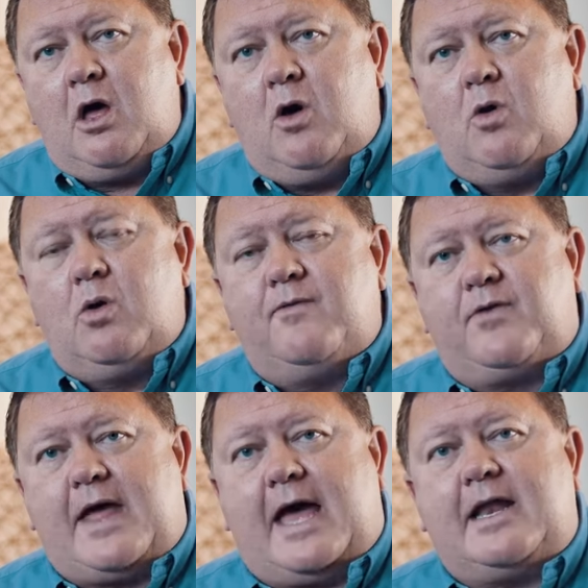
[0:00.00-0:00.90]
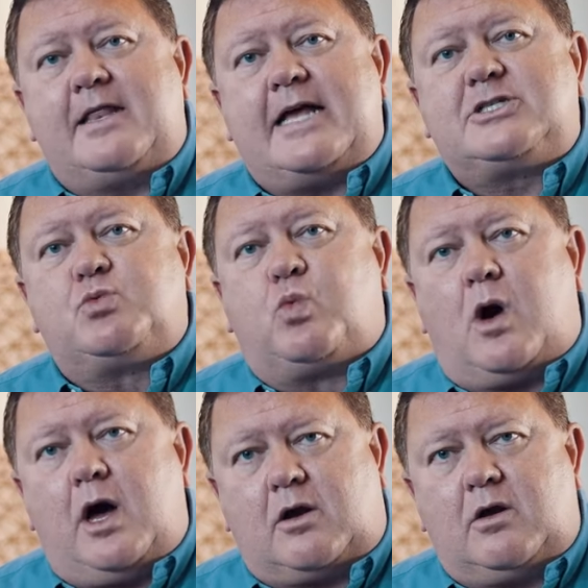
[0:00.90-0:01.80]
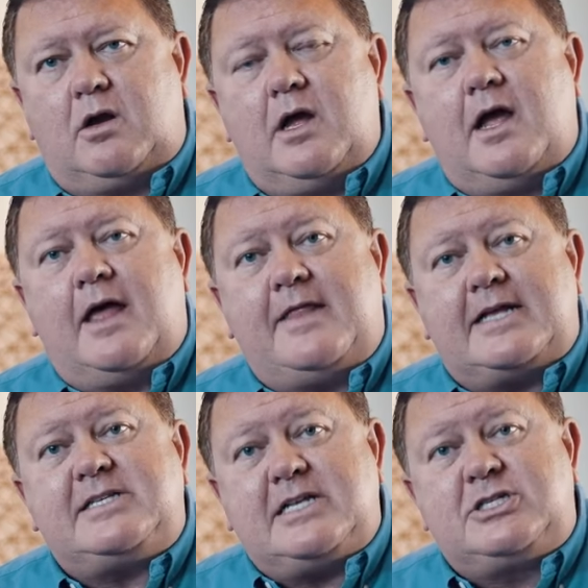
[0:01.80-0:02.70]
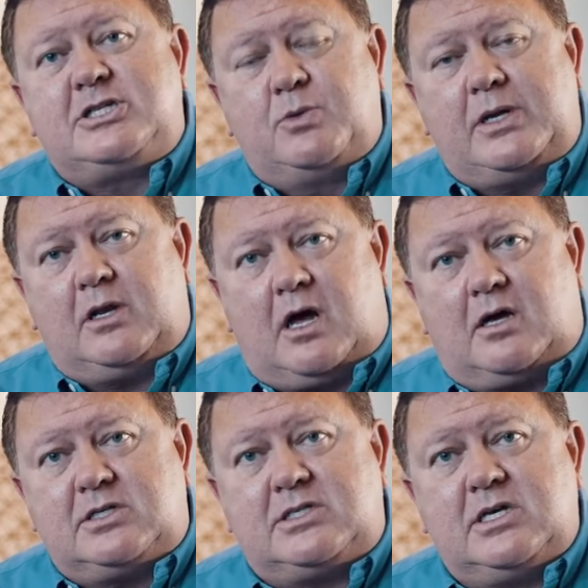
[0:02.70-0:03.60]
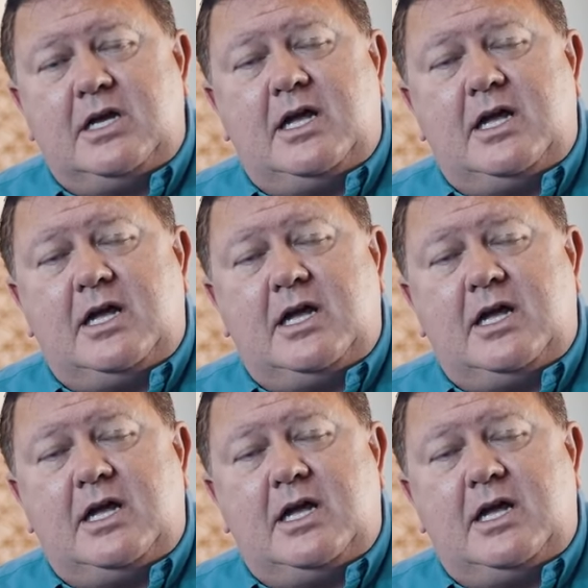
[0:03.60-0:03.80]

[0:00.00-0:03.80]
owe for that, and that's water. And that's ensuing loss.